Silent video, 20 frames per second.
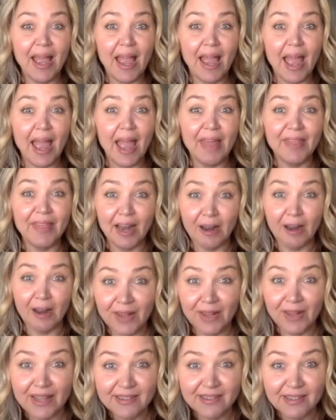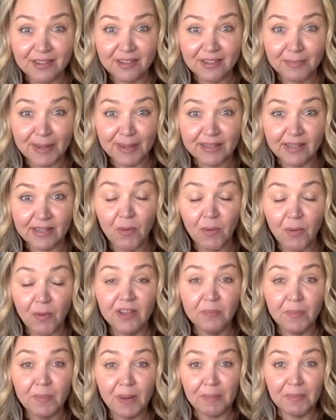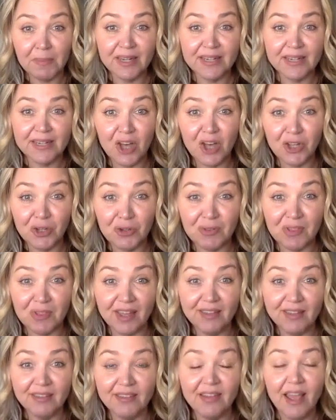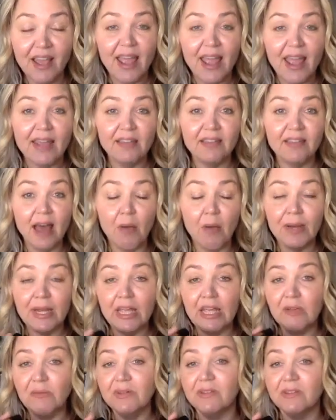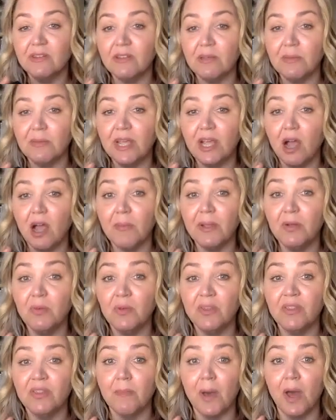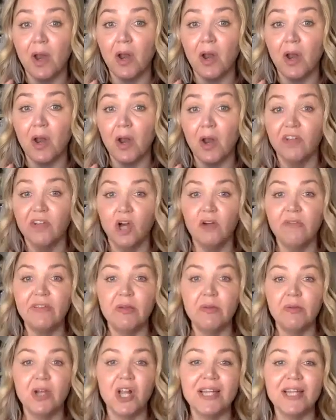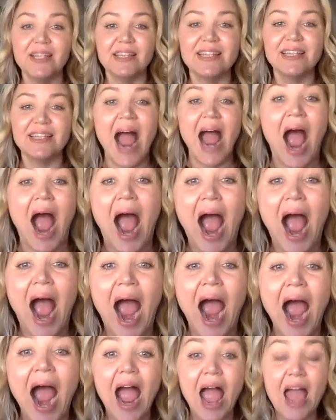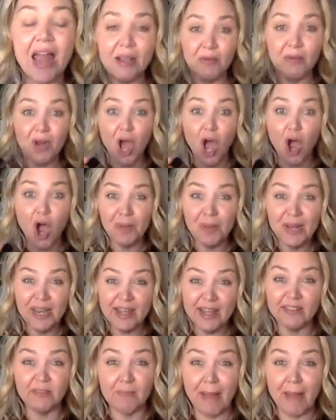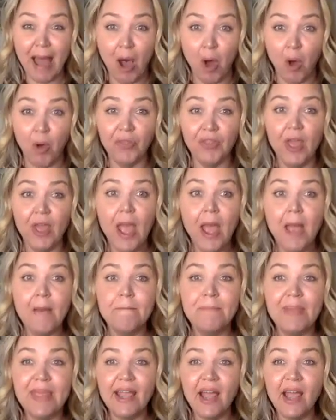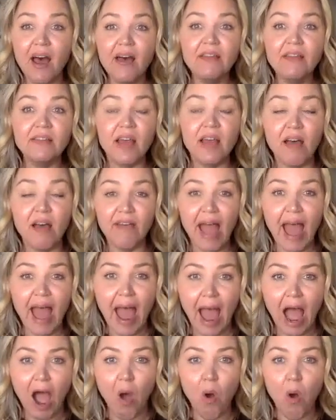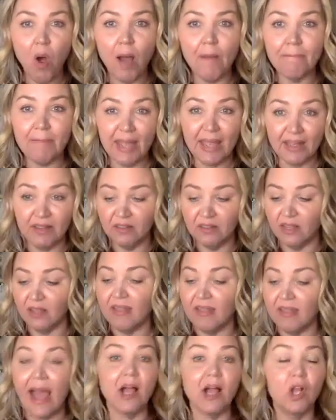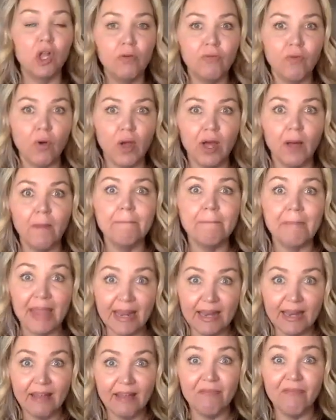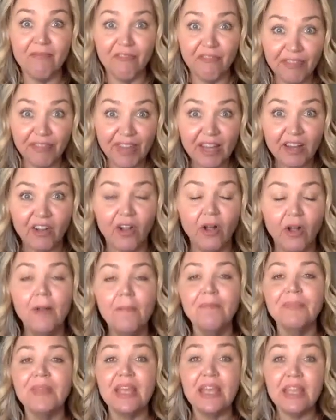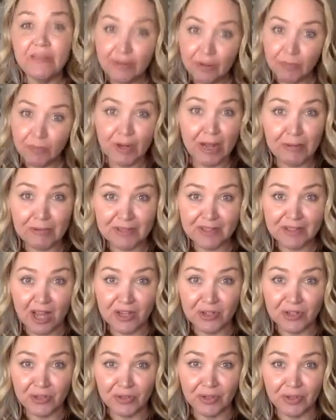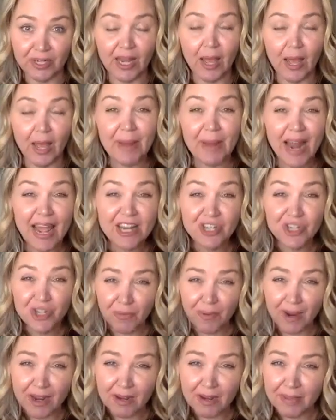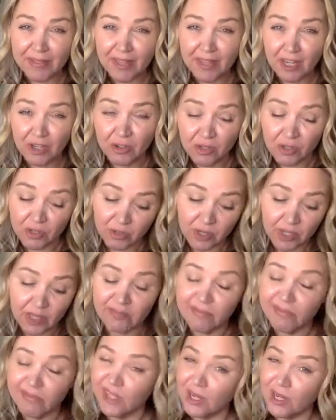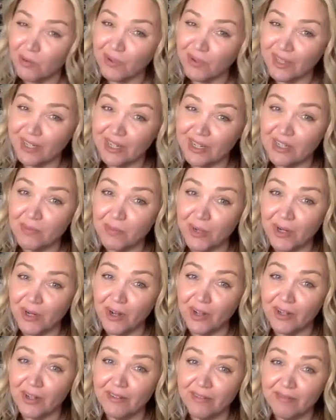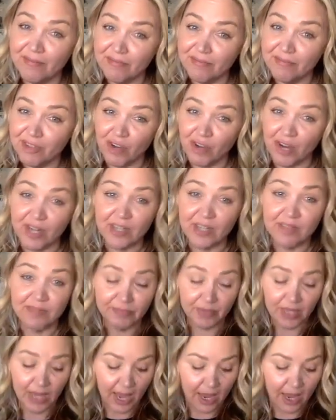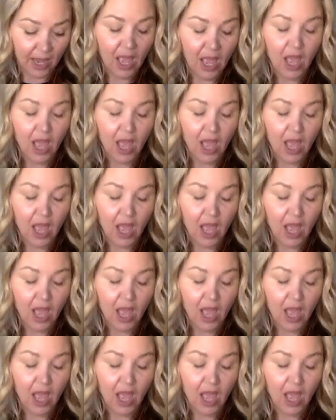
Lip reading: And then I realized how spicy it was. But I'm going to tell you this, is that when he would see me coming with the bottle of clove, he would go like this, and he would open his mouth because of how amazing that clove oil made him feel, even when I was not diluting it. But I do recommend that you dilute it. You don't really need to put it on straight, okay?